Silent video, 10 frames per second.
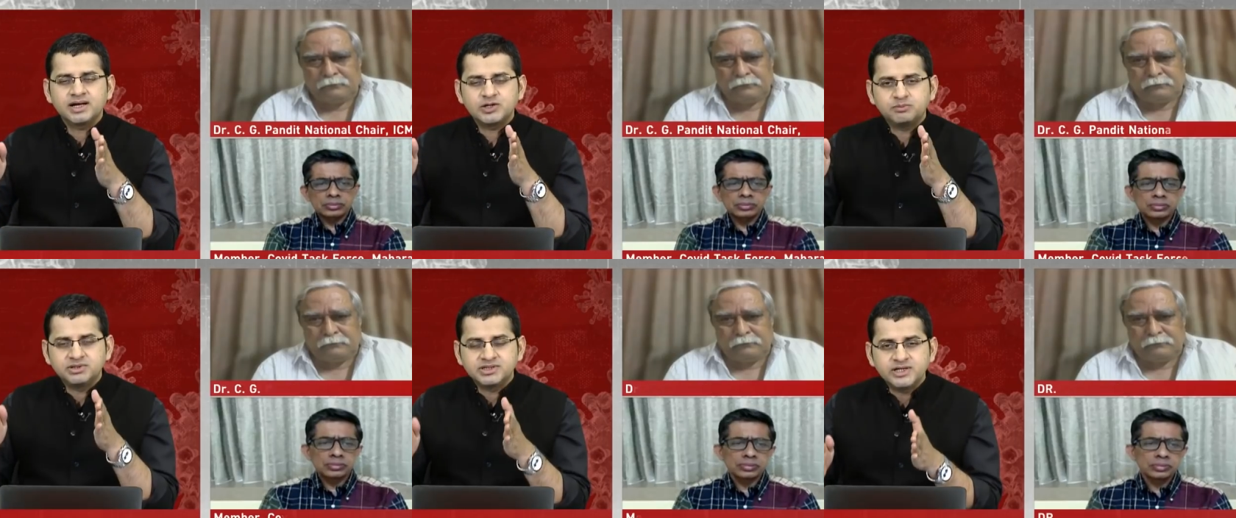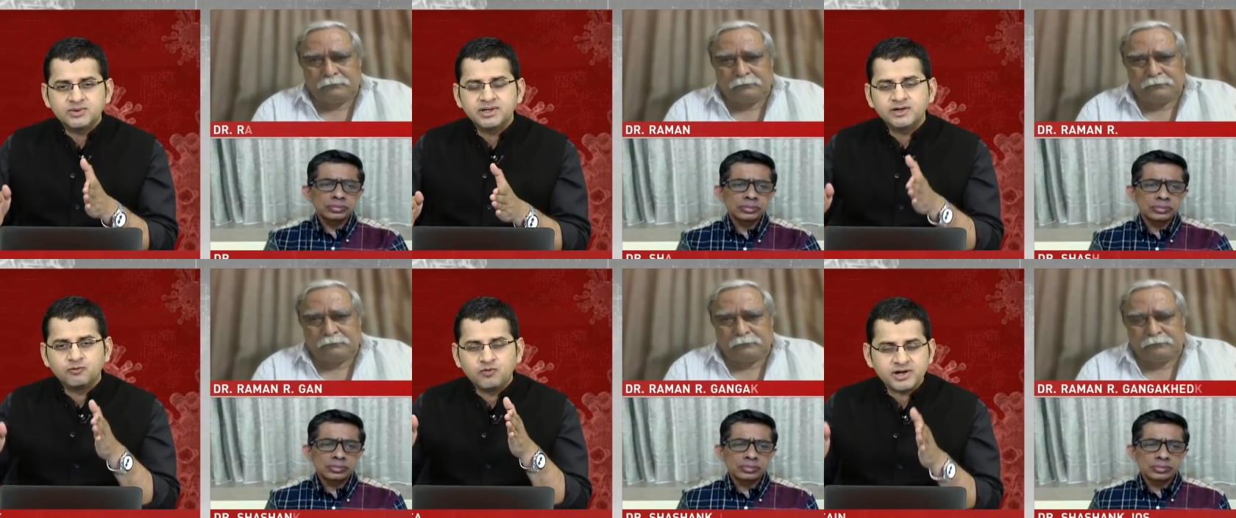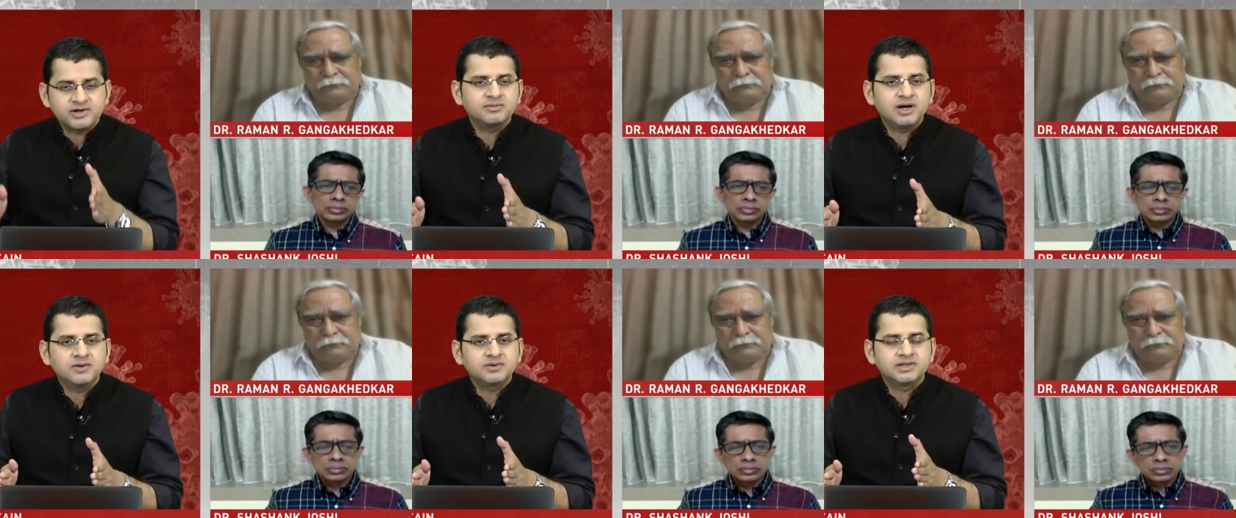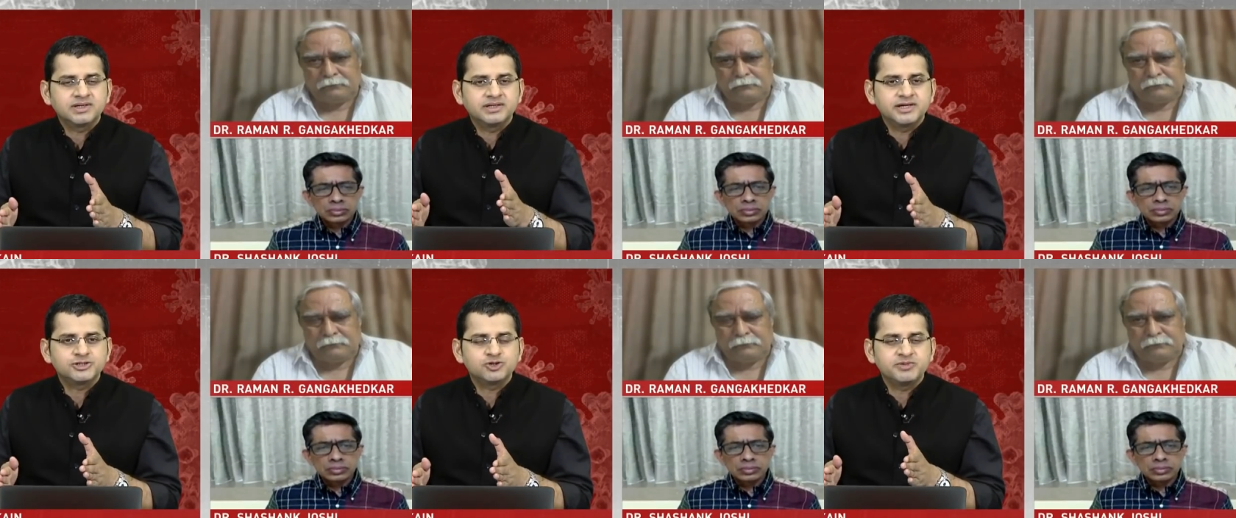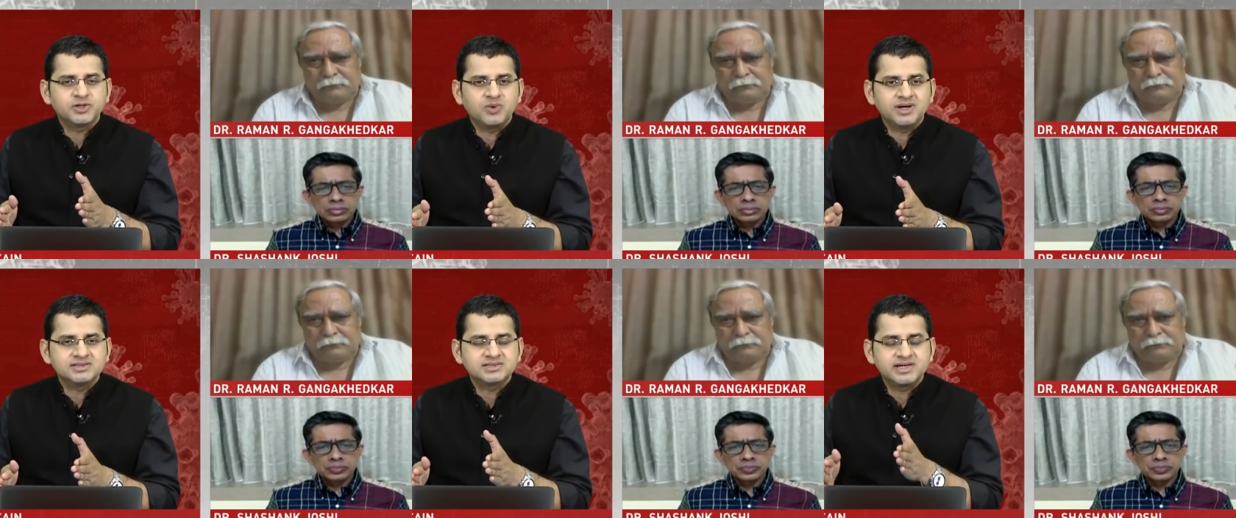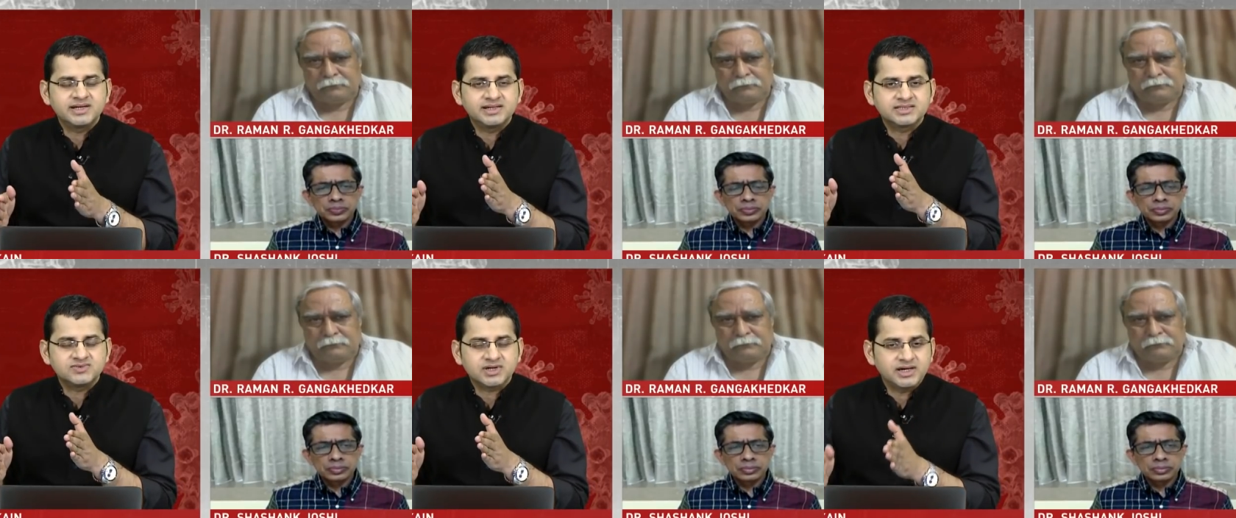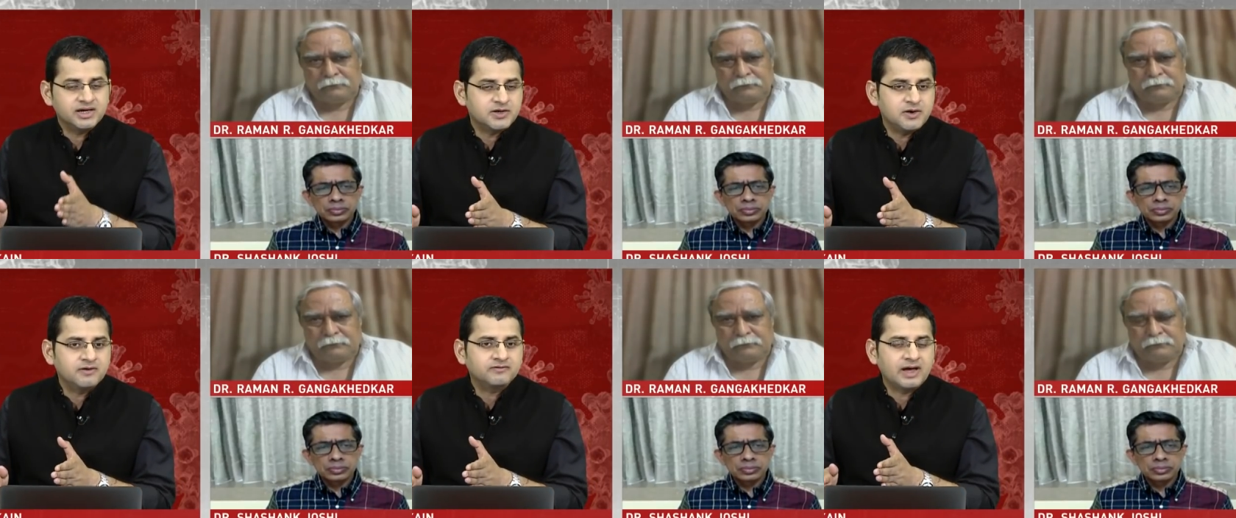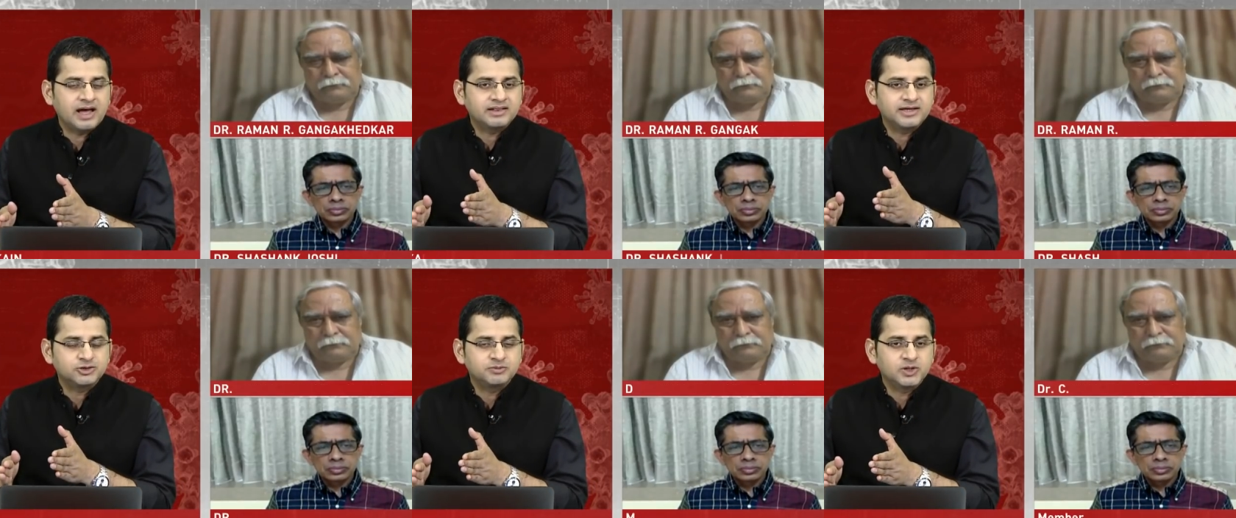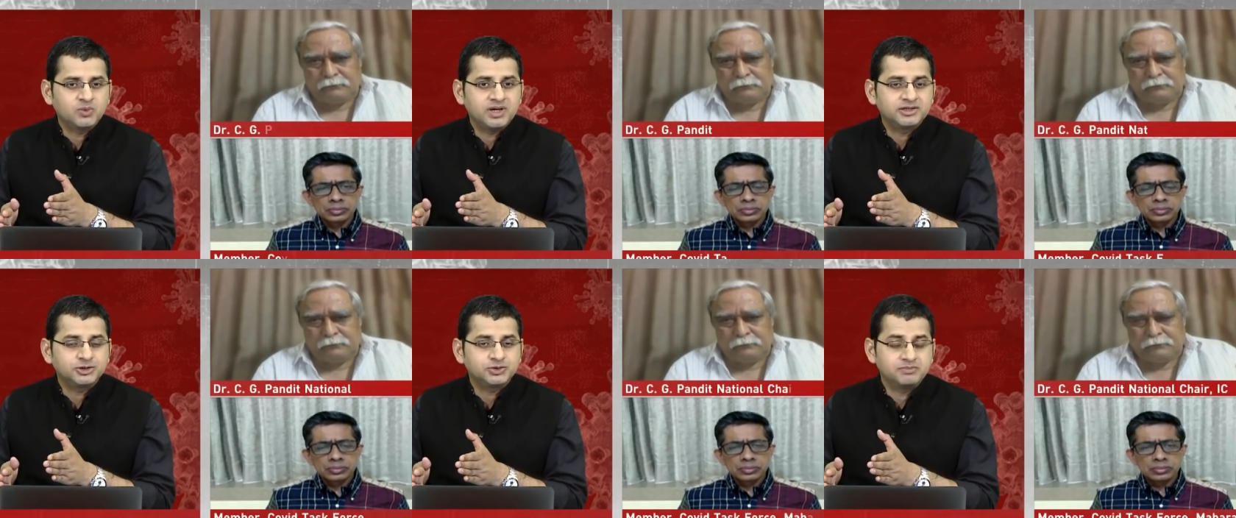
Speaker 1: that you're particularly worried about, that they should be the ones taken extra care of, and they should be the ones,